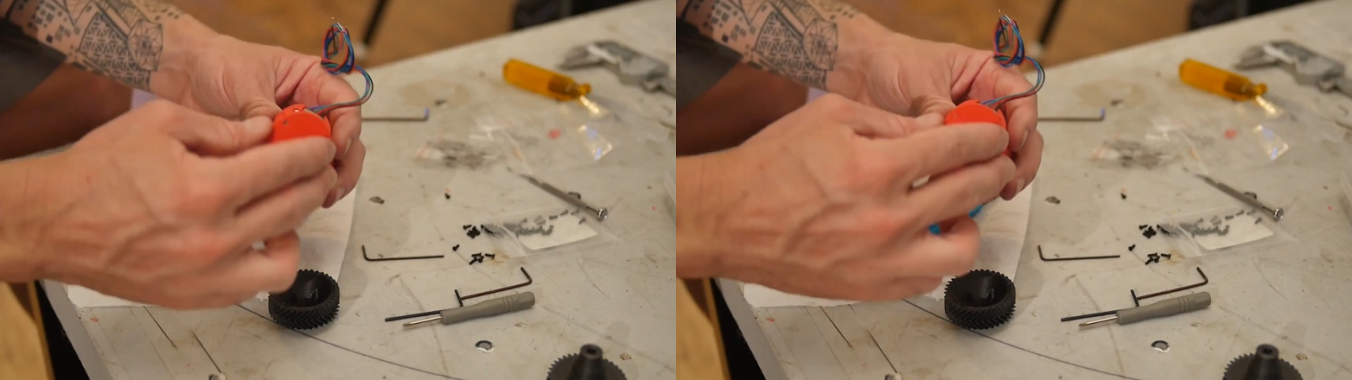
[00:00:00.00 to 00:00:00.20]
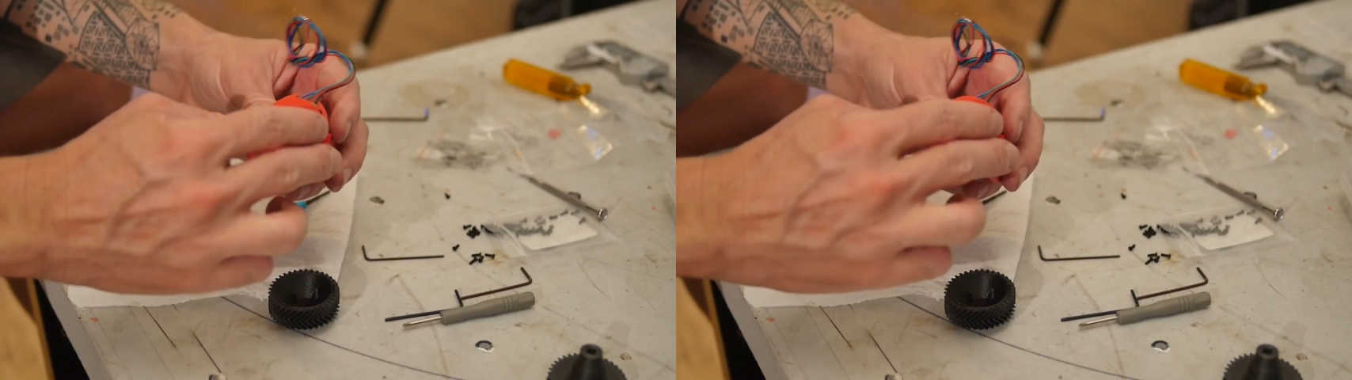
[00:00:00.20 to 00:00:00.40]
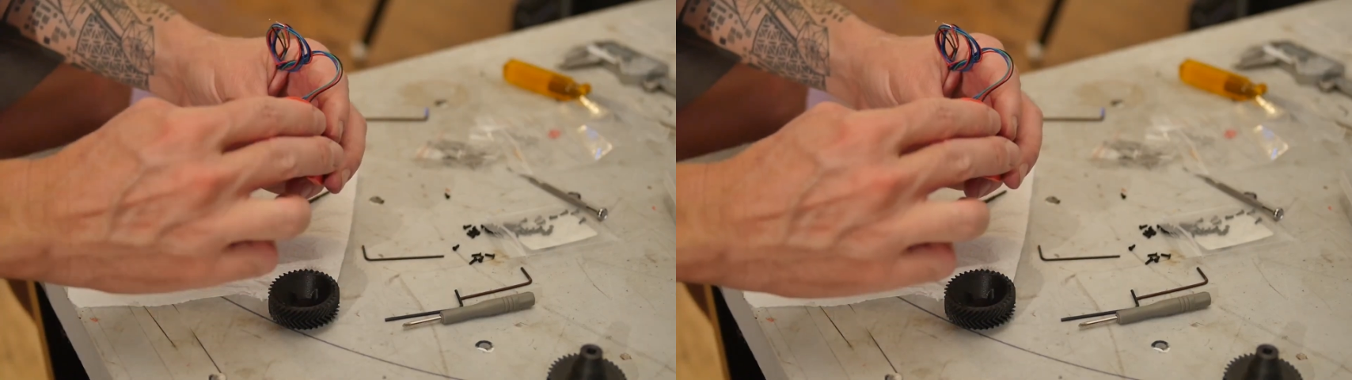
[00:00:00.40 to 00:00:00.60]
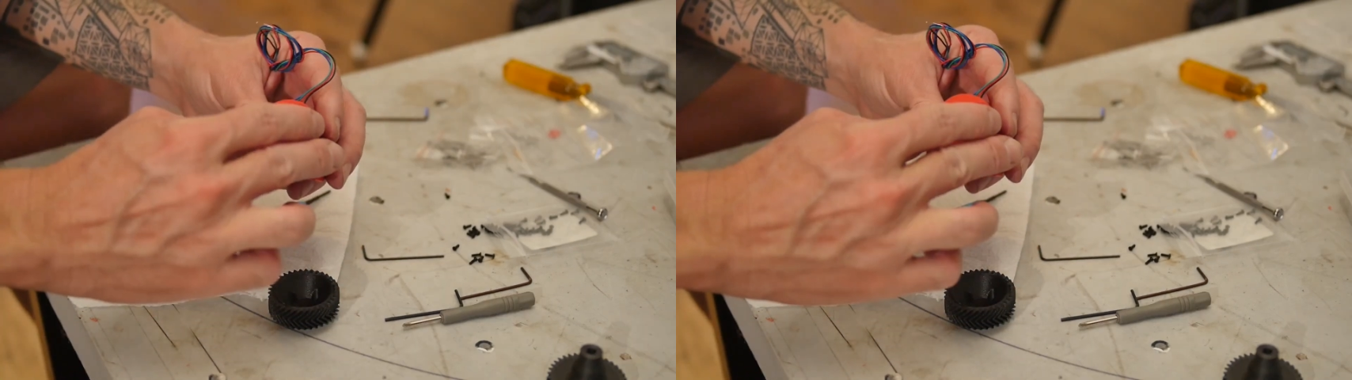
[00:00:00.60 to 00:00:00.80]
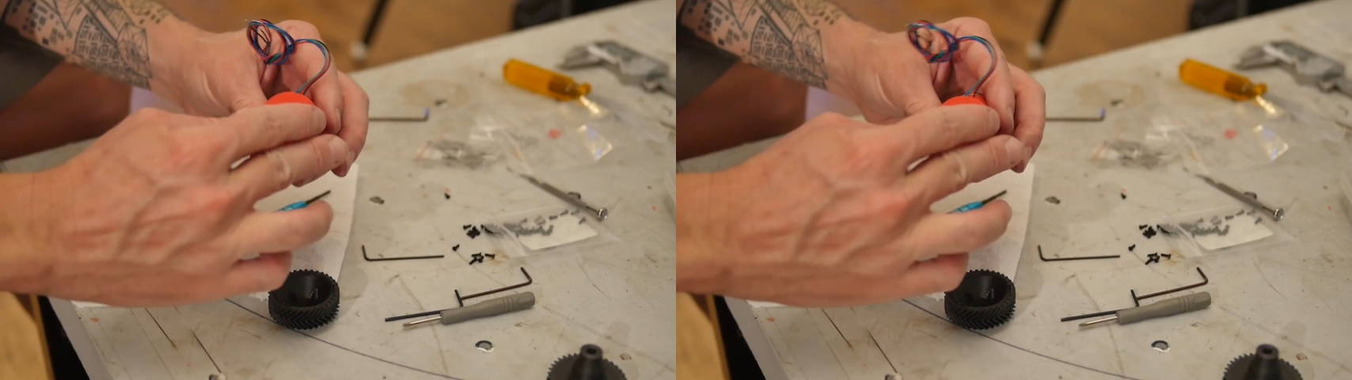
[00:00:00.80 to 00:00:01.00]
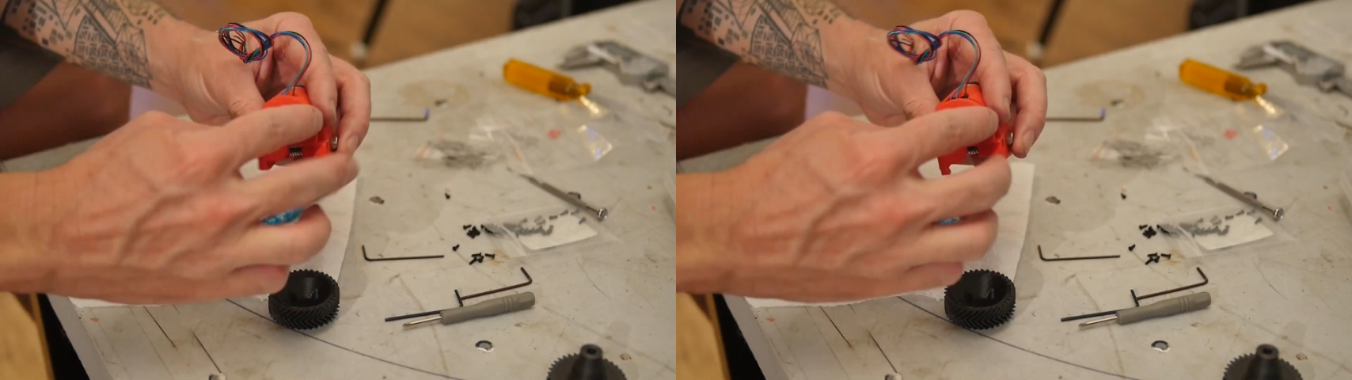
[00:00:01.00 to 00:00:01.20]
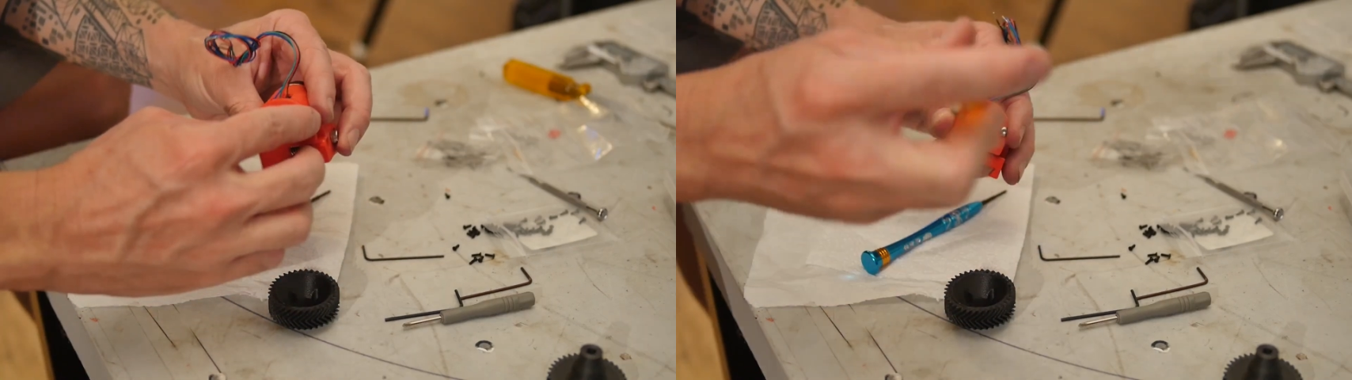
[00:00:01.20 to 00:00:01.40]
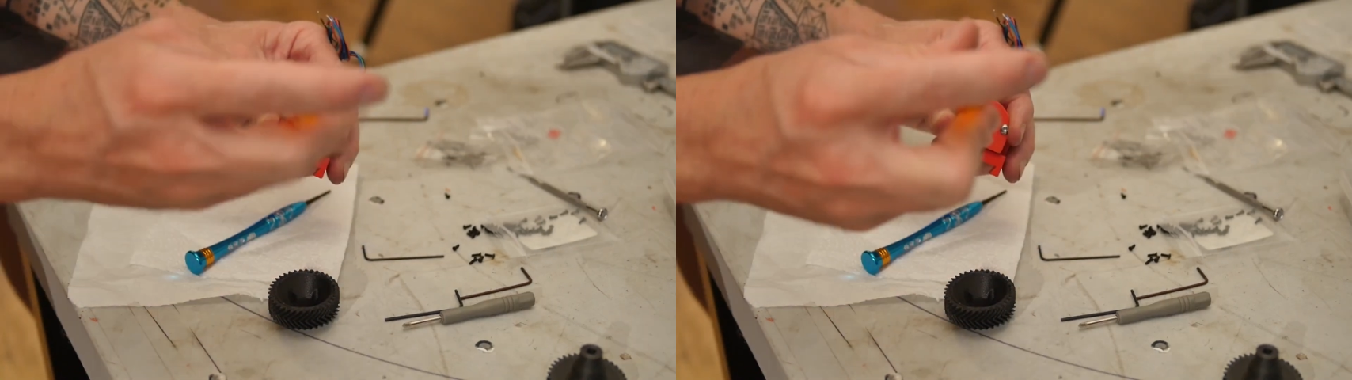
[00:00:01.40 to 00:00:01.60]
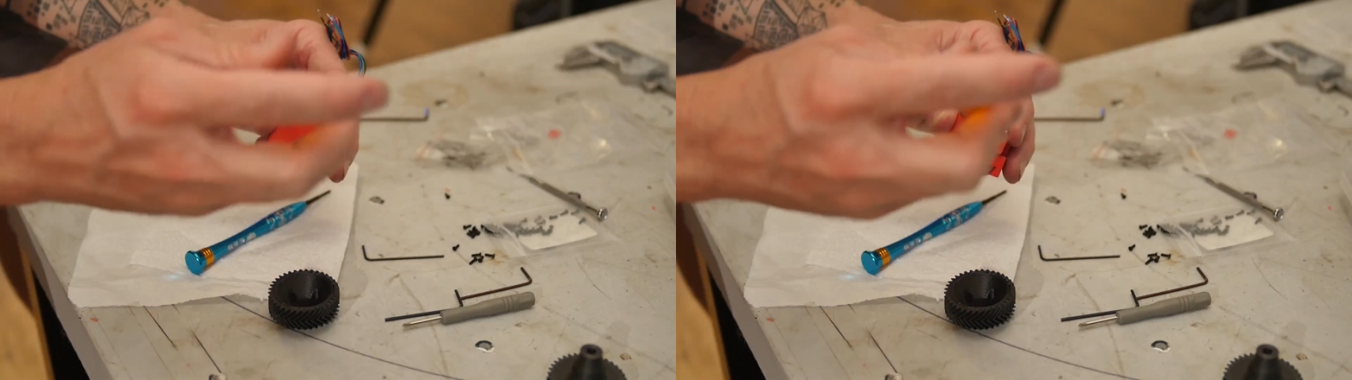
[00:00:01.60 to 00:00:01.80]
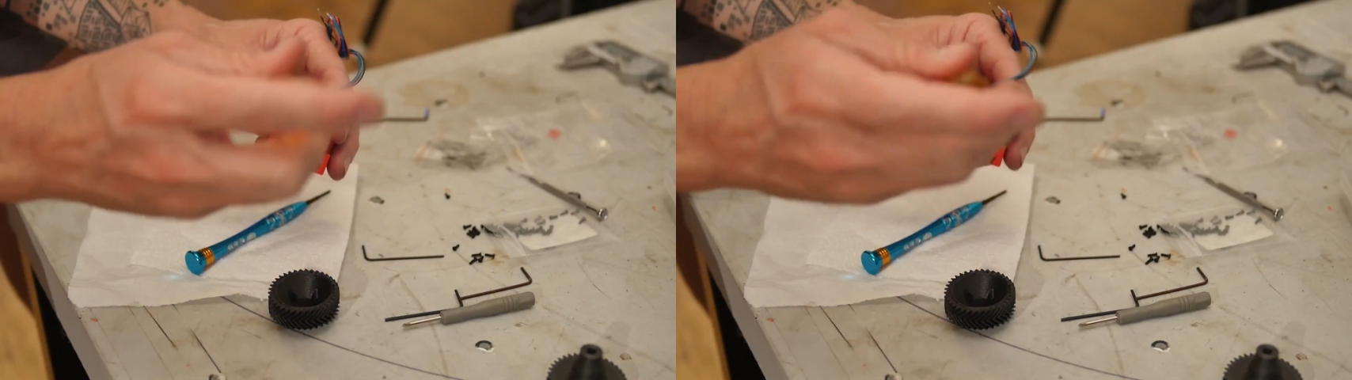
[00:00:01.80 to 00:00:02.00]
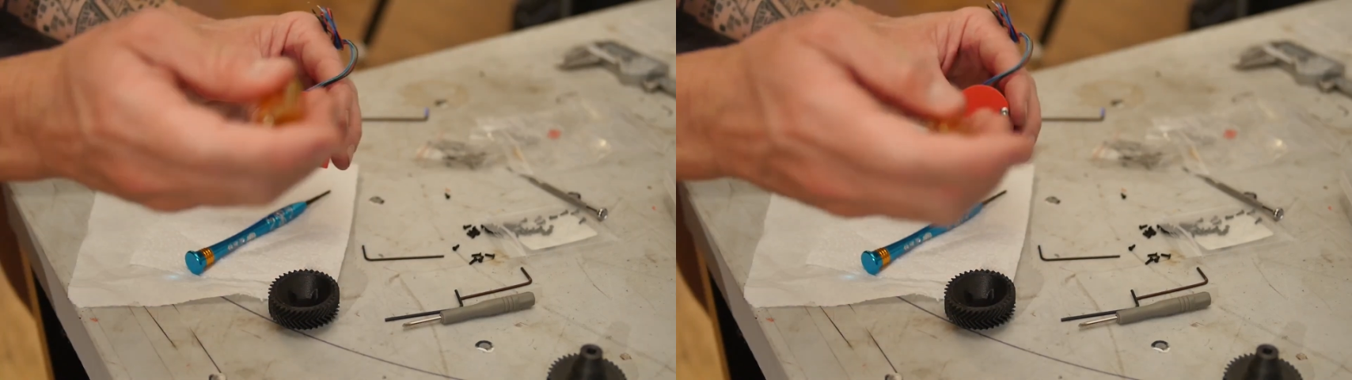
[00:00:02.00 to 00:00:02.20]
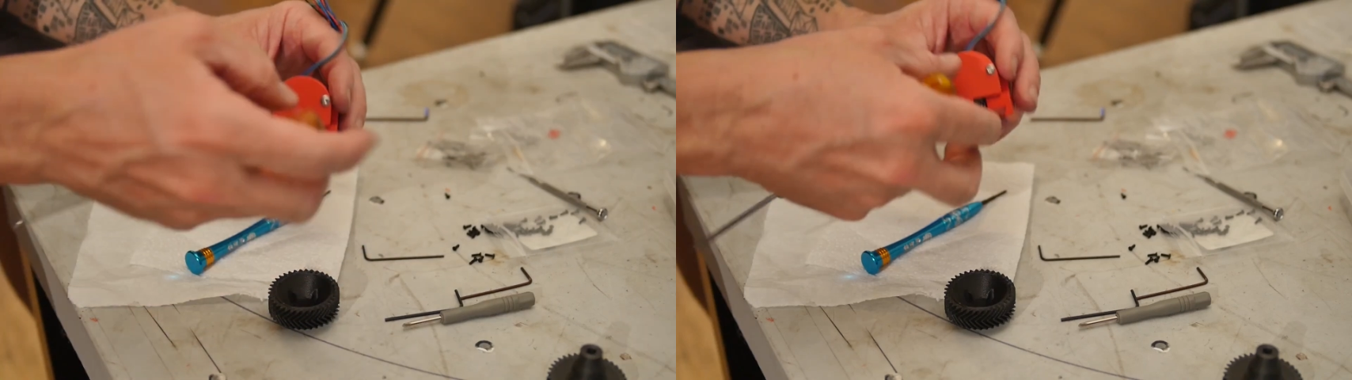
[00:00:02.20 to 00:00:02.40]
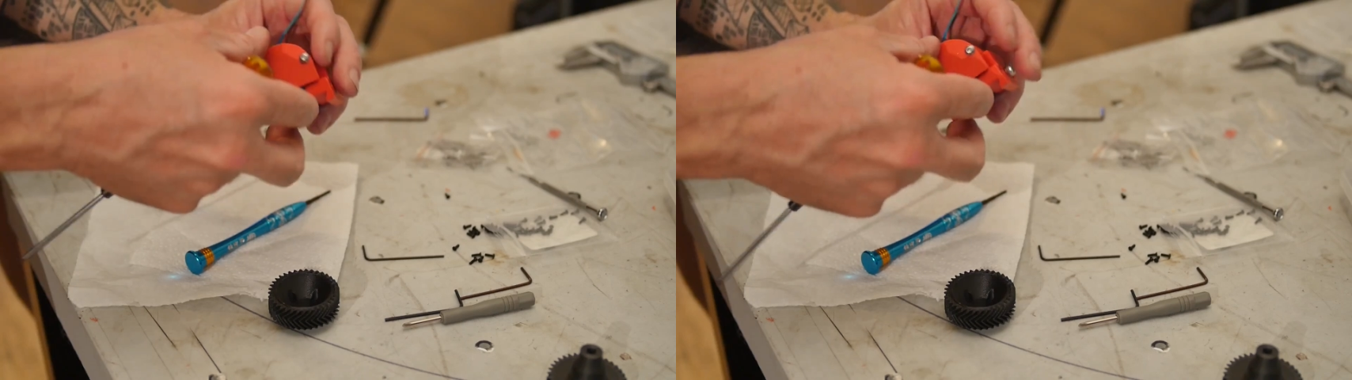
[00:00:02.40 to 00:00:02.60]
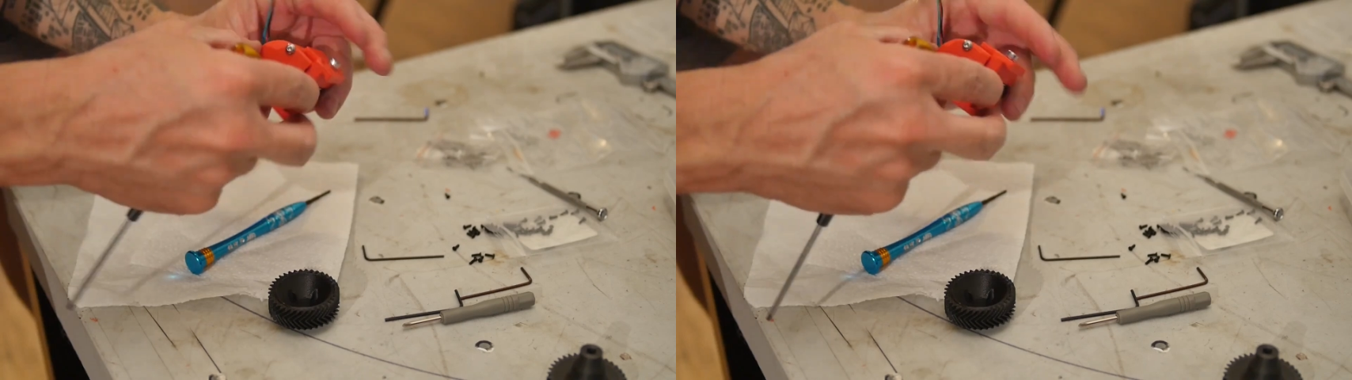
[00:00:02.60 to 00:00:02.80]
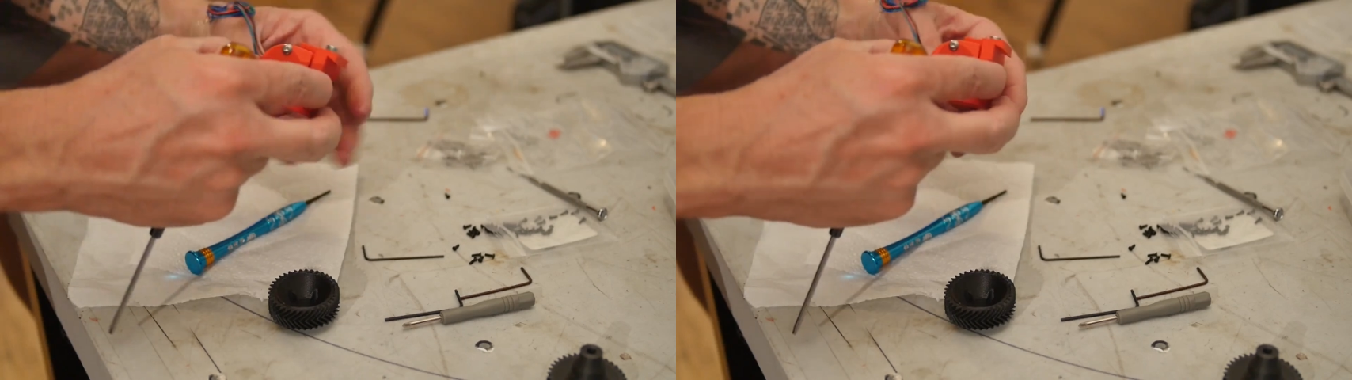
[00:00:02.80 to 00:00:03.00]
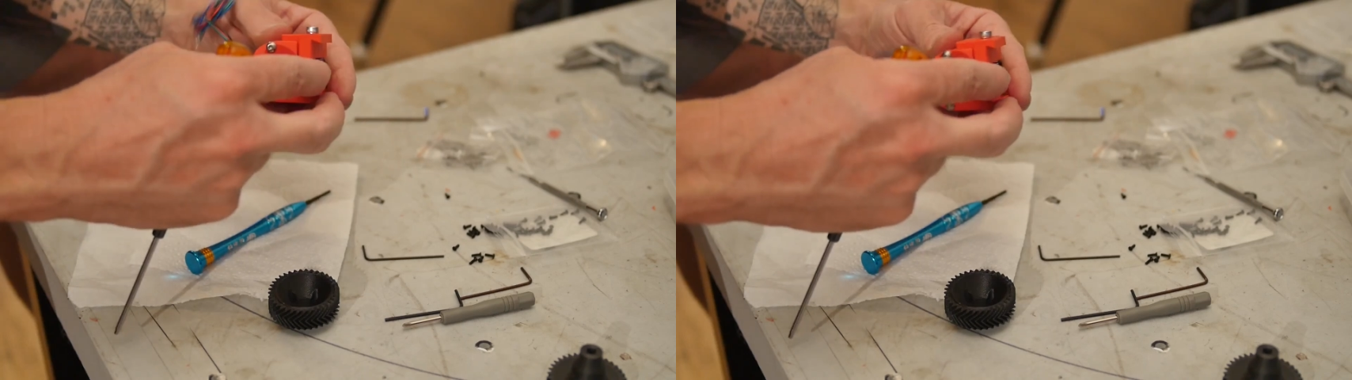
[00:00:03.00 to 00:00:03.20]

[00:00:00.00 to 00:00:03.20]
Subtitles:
No face is visible, so there are no lips to read.